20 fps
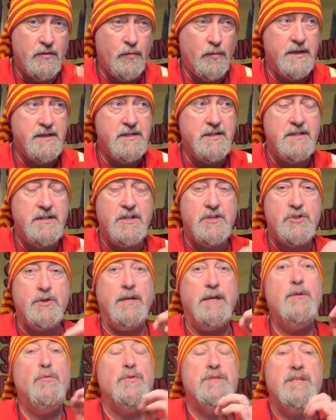The rest is history.
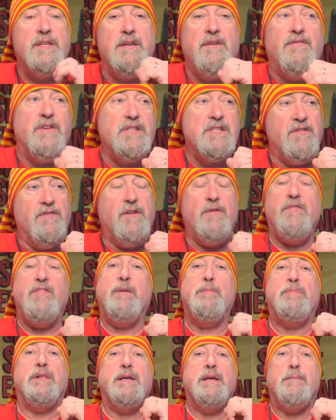He was the defensive
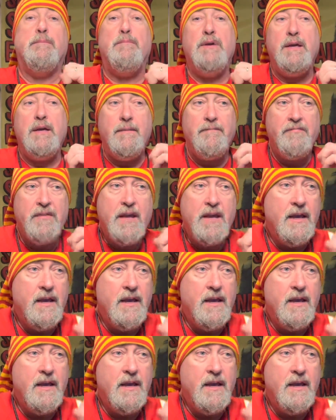MVP.